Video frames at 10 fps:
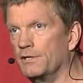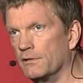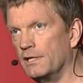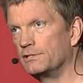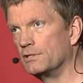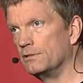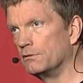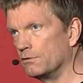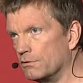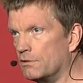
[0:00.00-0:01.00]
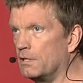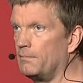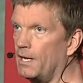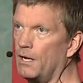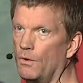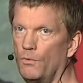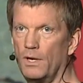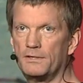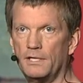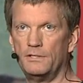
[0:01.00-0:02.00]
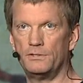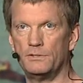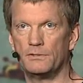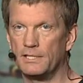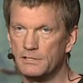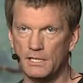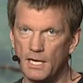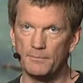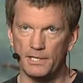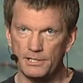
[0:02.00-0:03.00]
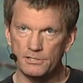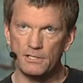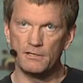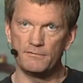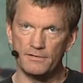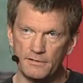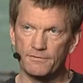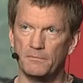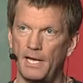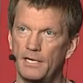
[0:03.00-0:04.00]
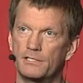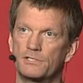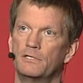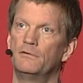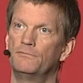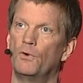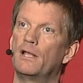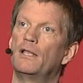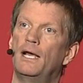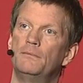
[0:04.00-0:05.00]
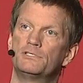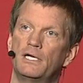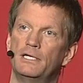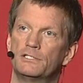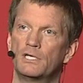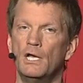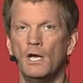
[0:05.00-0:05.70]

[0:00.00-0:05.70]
You'd like to learn about what they do. That's a combination of informatics and of wet lab science.